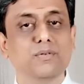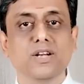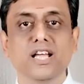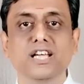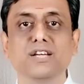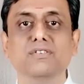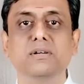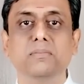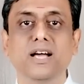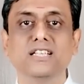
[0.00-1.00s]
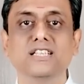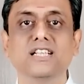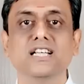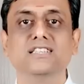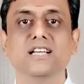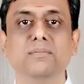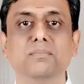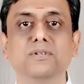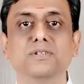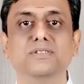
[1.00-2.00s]
when I give imagined
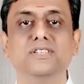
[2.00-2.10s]
examples,